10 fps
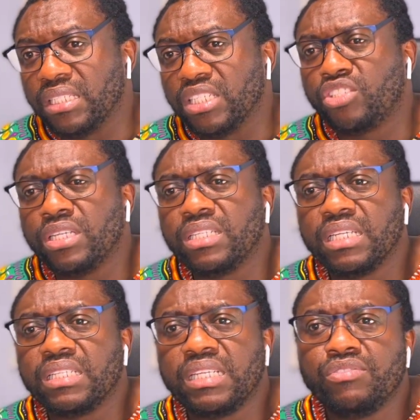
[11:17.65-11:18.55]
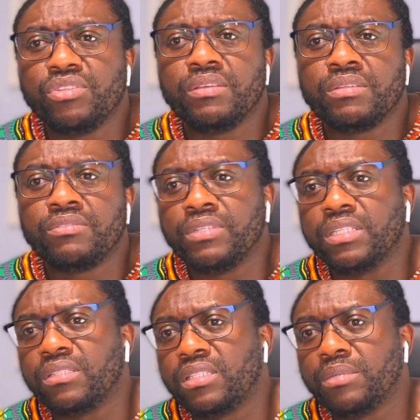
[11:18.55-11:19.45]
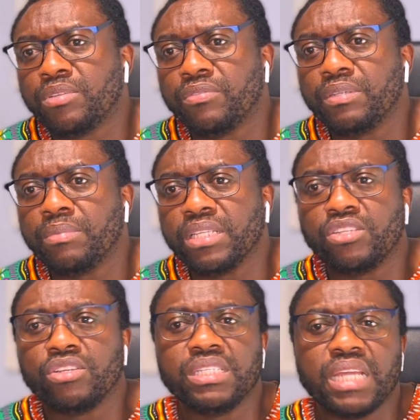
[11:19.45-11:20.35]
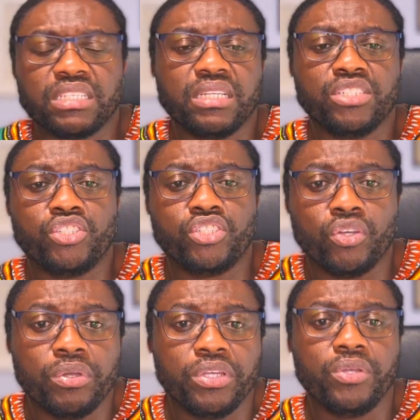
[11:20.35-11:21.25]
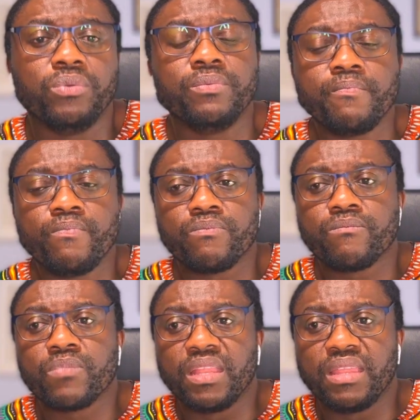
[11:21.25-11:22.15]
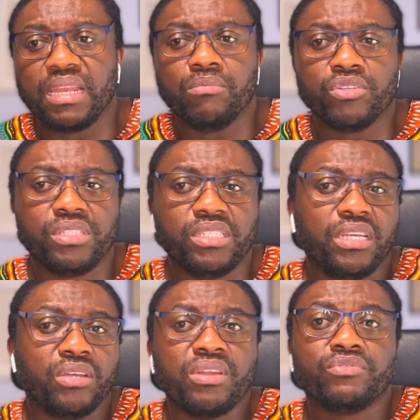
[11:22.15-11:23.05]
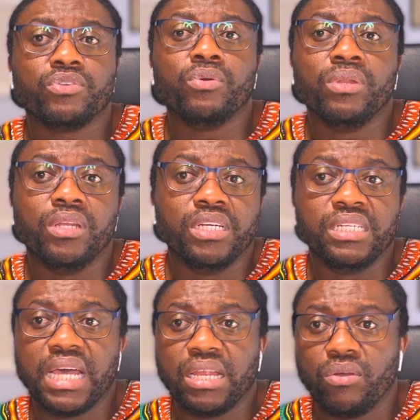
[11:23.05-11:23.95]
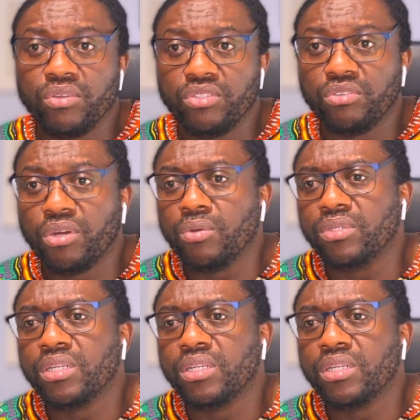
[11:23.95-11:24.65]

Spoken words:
It gives you the tips of it, but it doesn't actually show you that in much detail. You're gonna have to go learn that on your own.